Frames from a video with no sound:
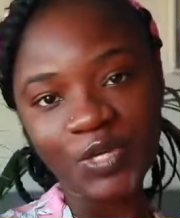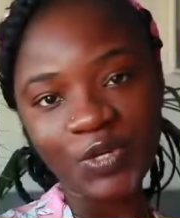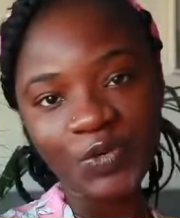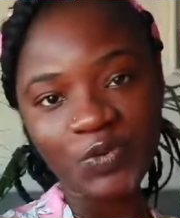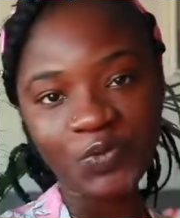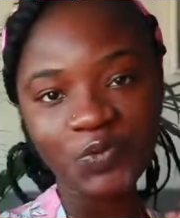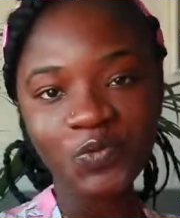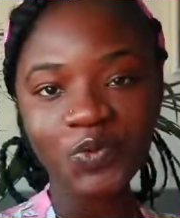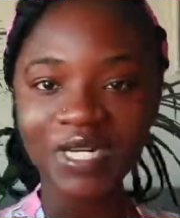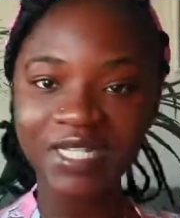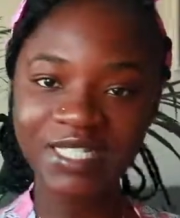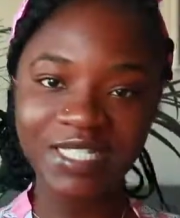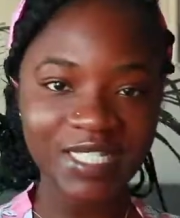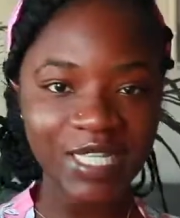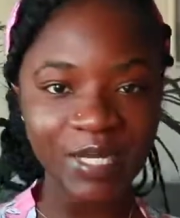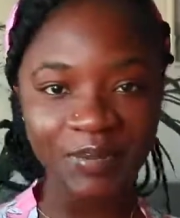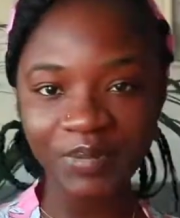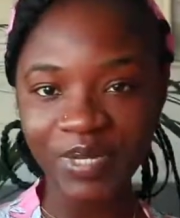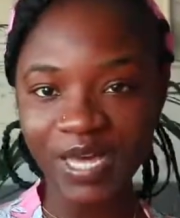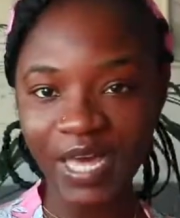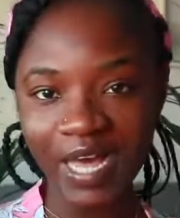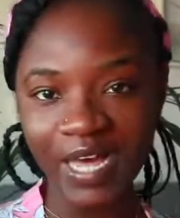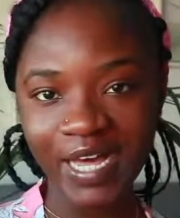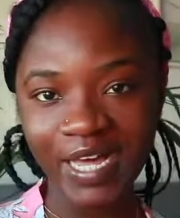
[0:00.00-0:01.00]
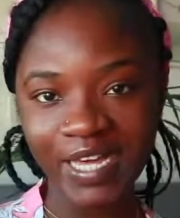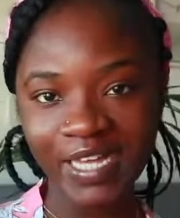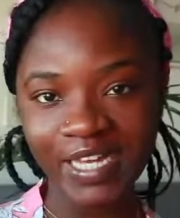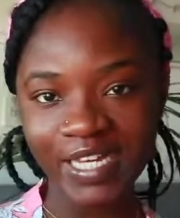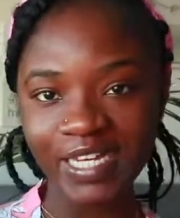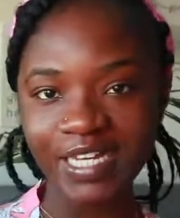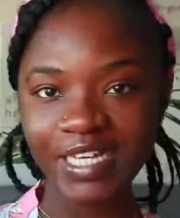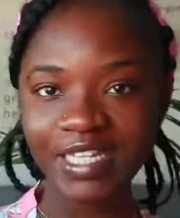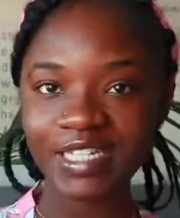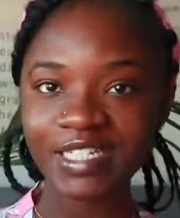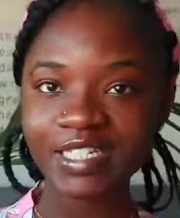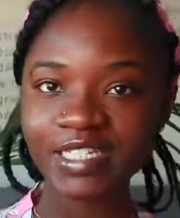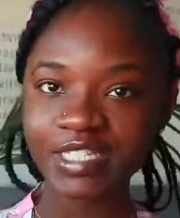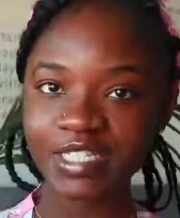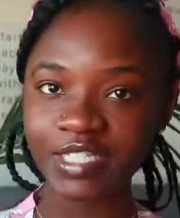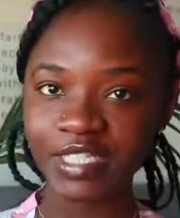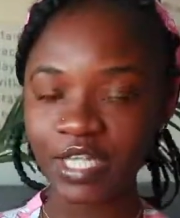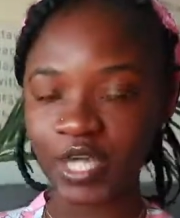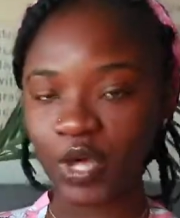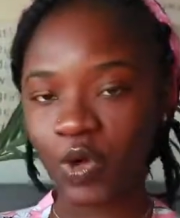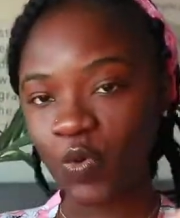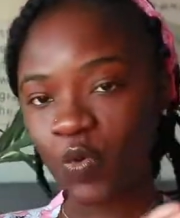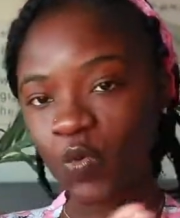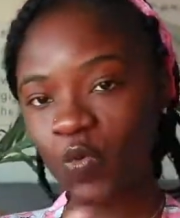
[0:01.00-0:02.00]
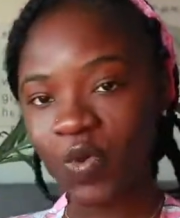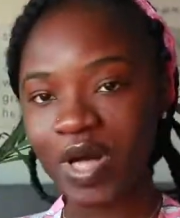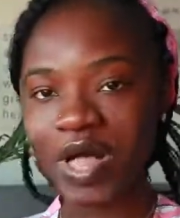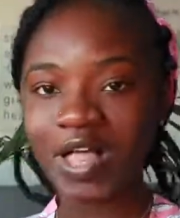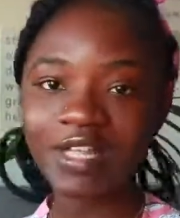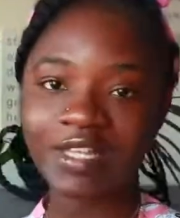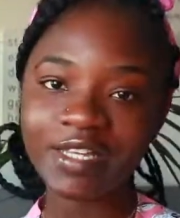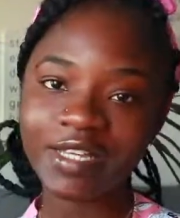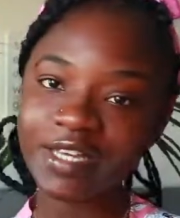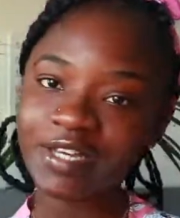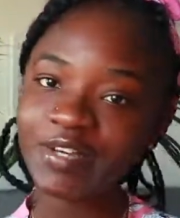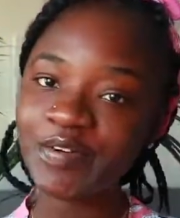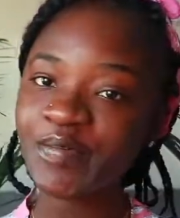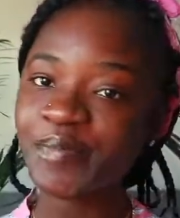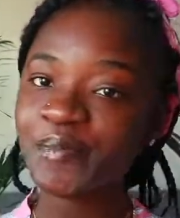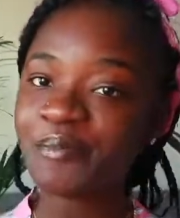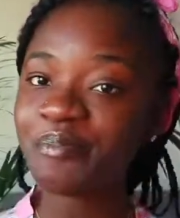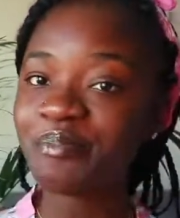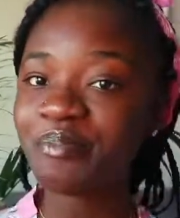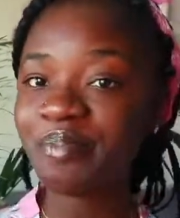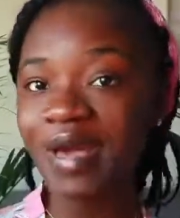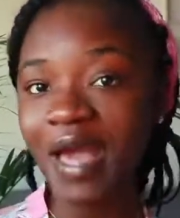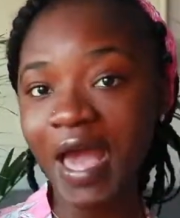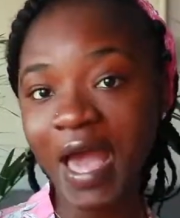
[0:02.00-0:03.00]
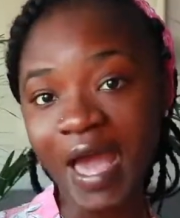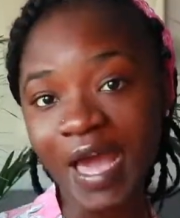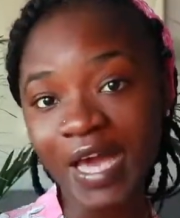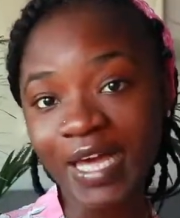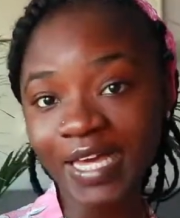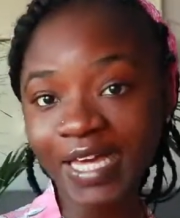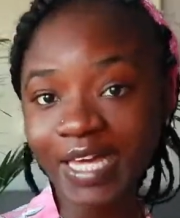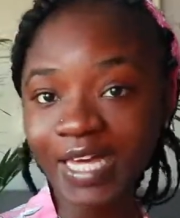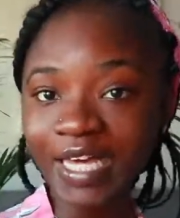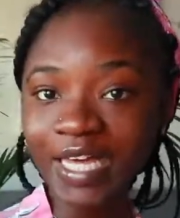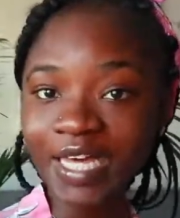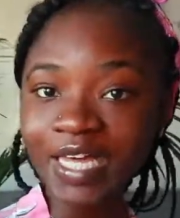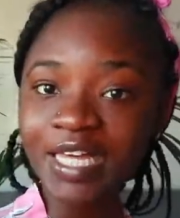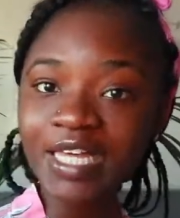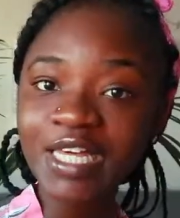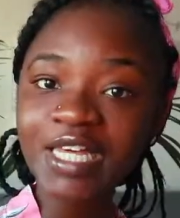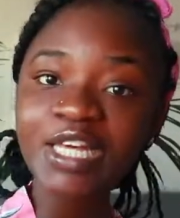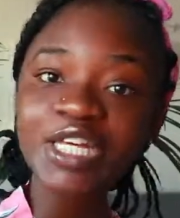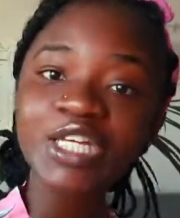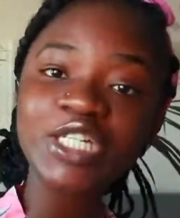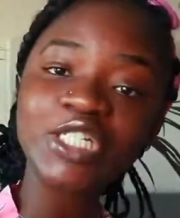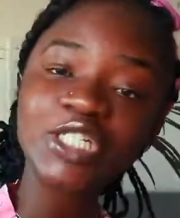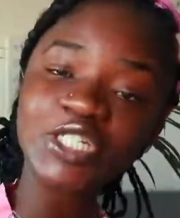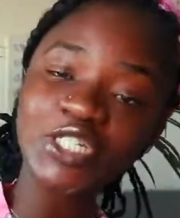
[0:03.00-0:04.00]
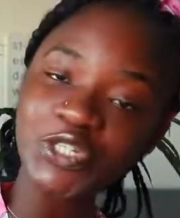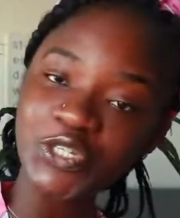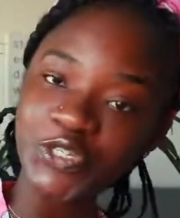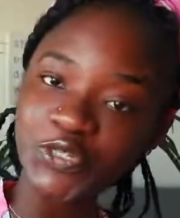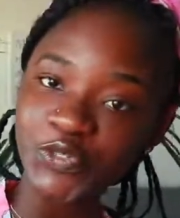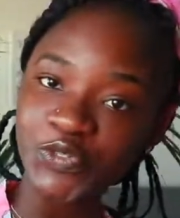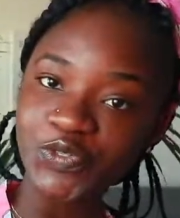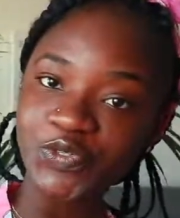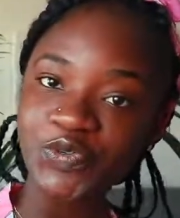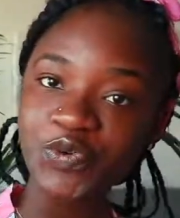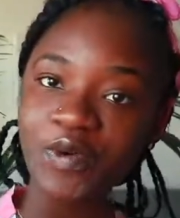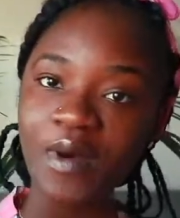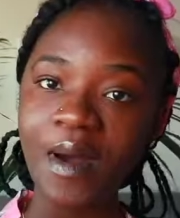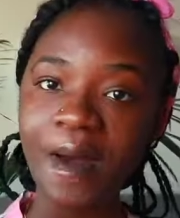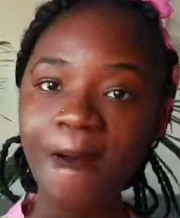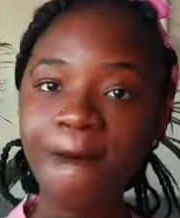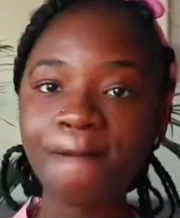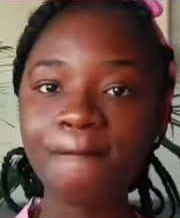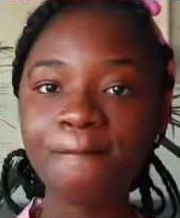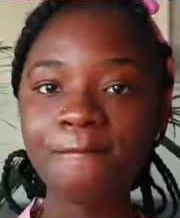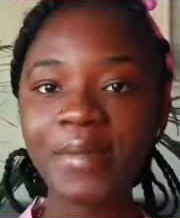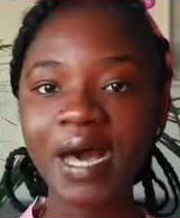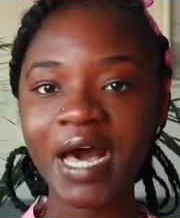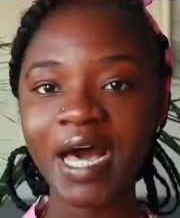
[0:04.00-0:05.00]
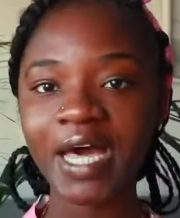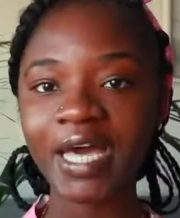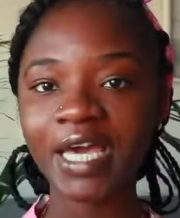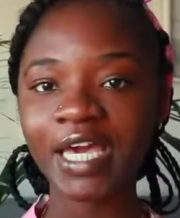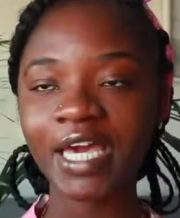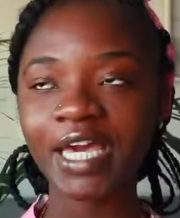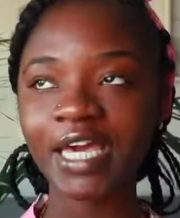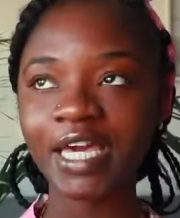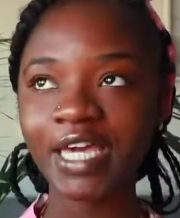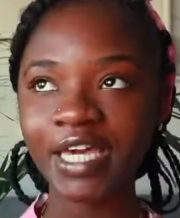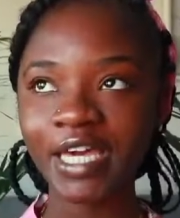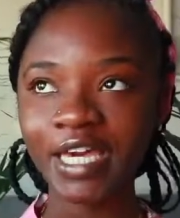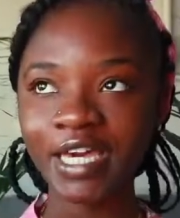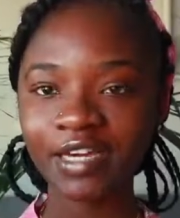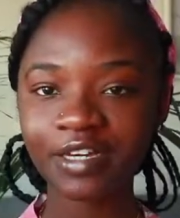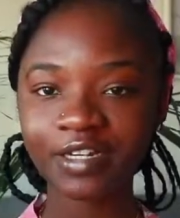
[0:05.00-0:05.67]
What's up, guys? Welcome back to my